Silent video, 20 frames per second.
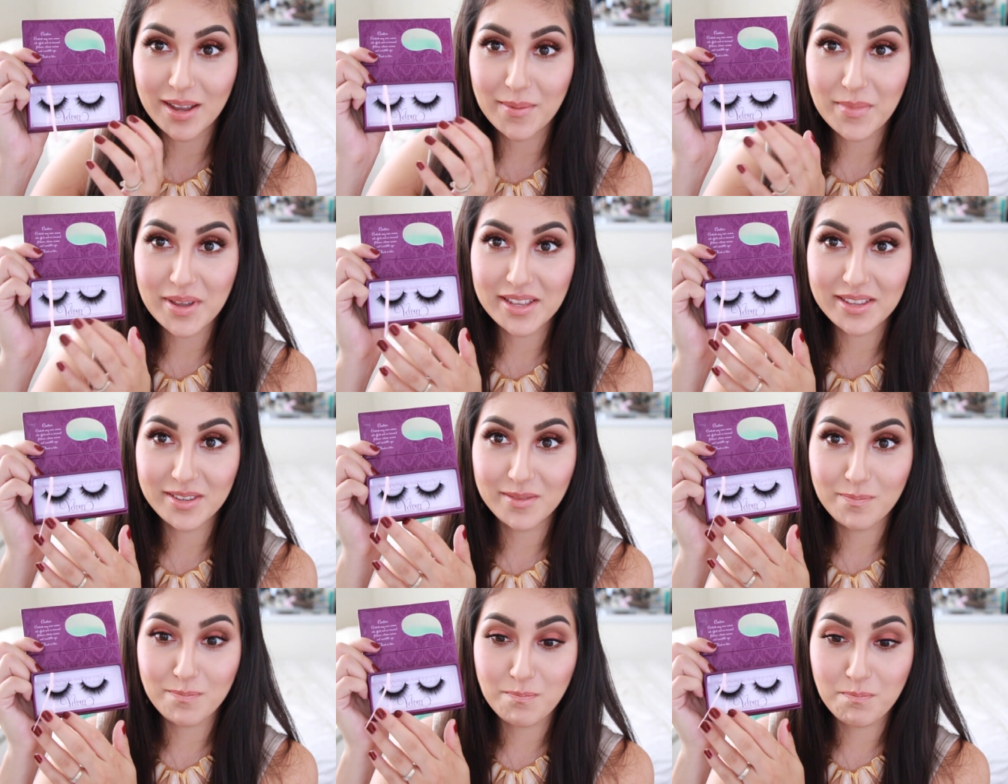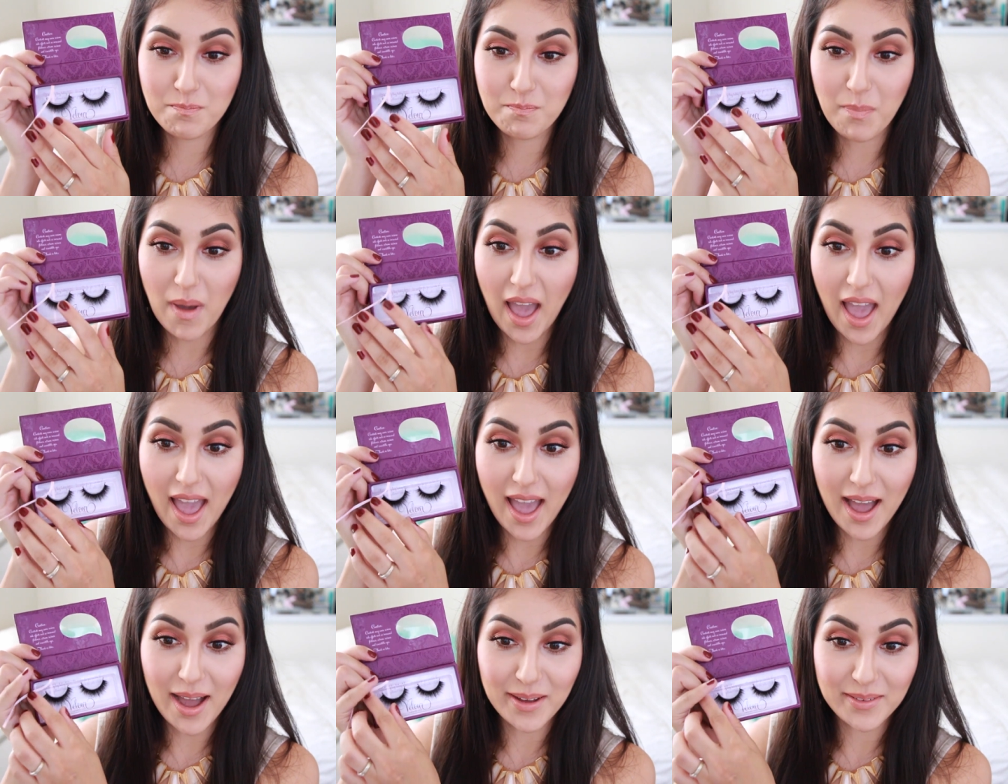I mean,
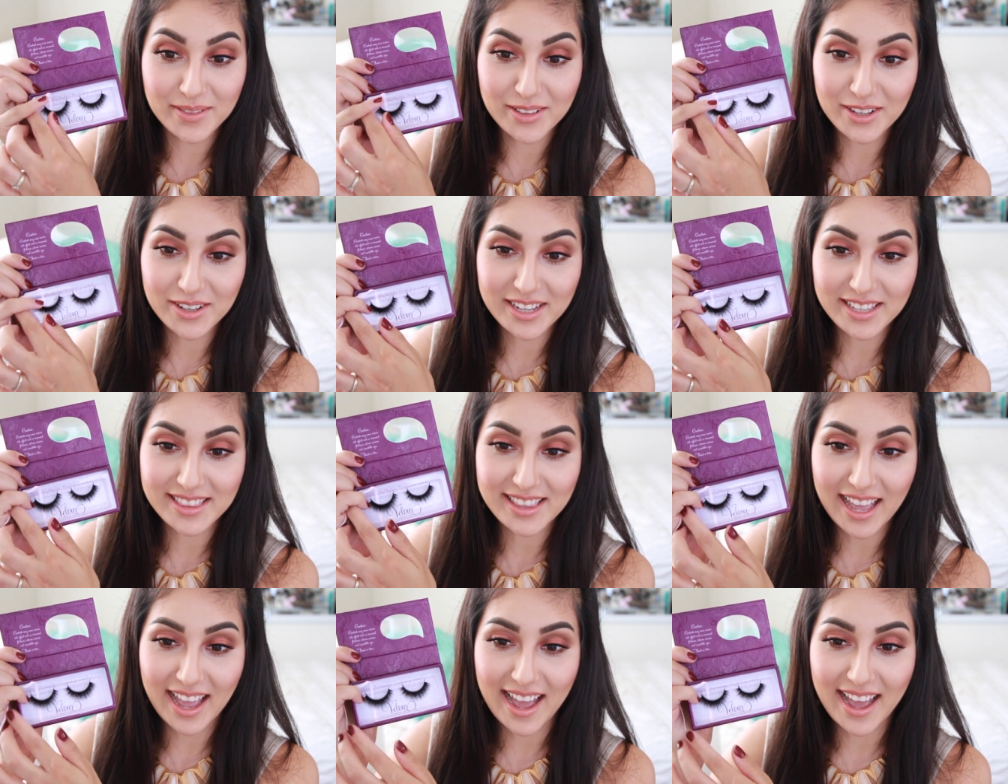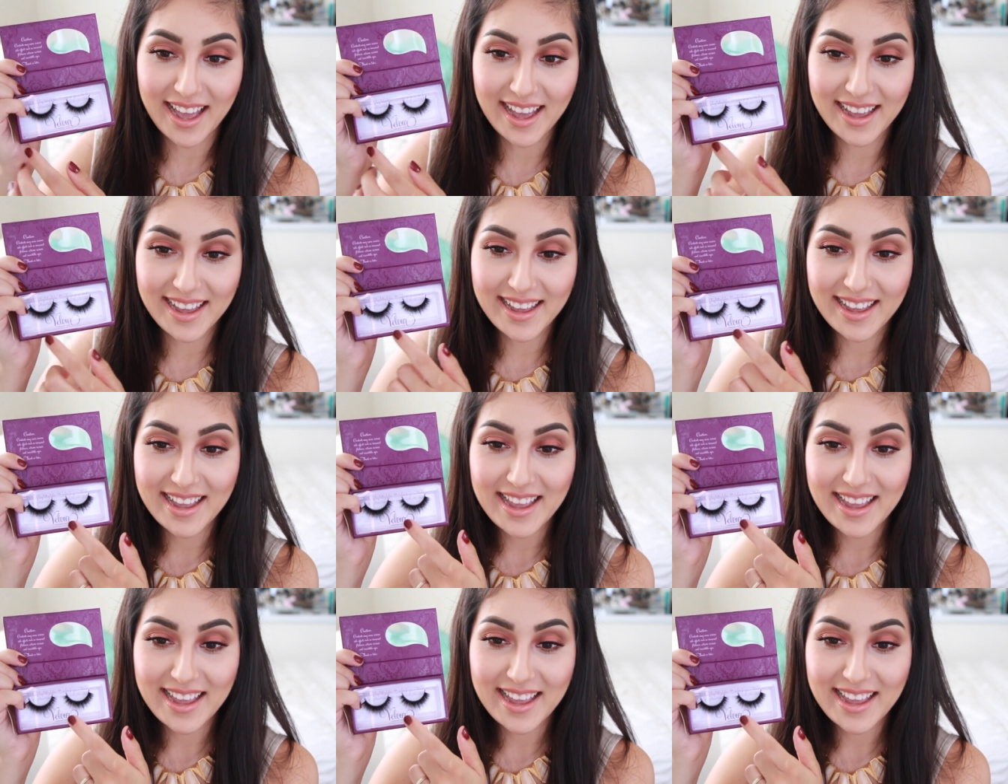bam, look at that.